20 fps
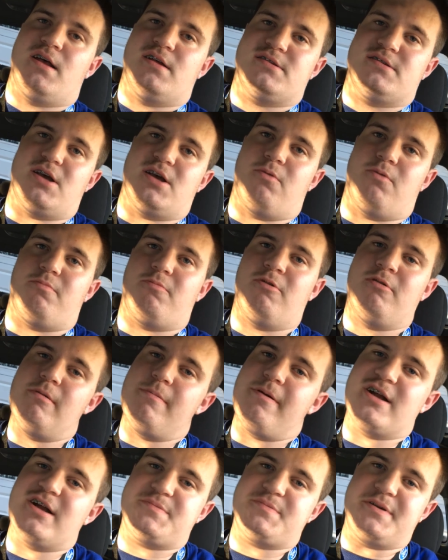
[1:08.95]
So what my
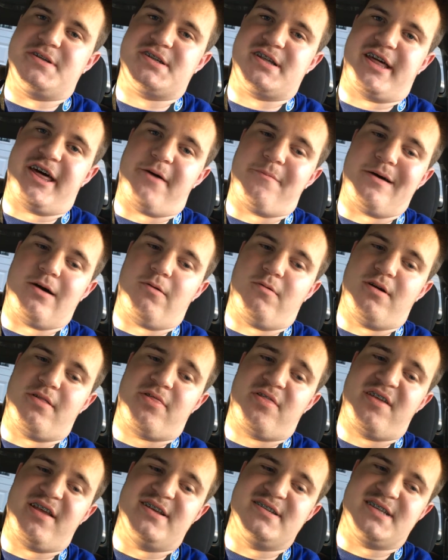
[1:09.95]
parents basically help out
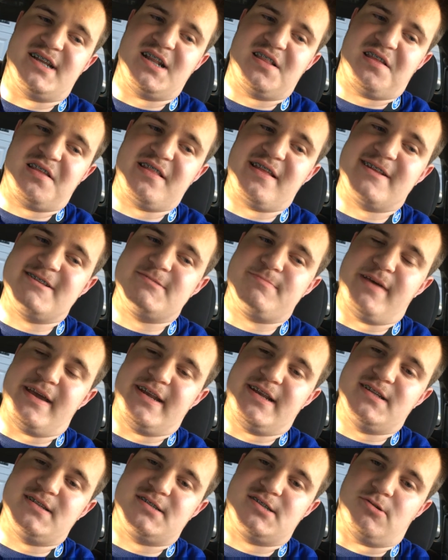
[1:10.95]
with is anything that is maintenance,